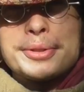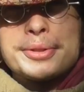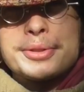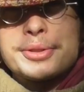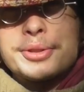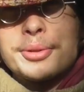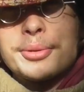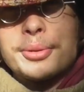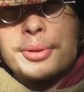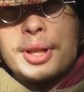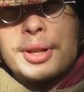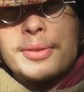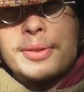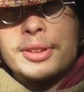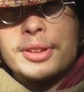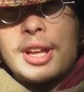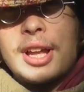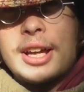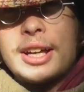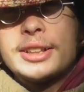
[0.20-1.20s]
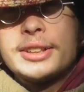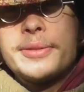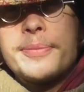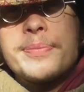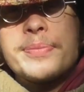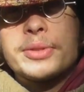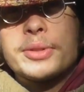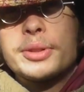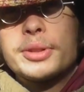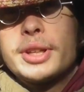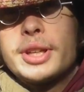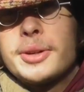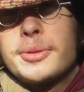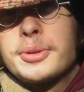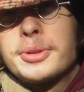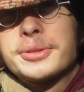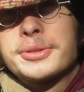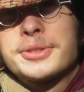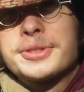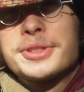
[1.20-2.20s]
So Love and Light. Today I
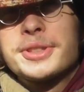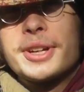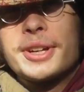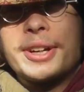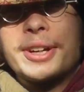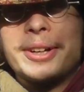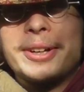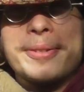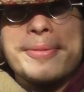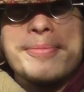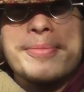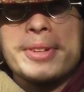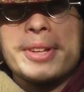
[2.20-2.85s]
want to share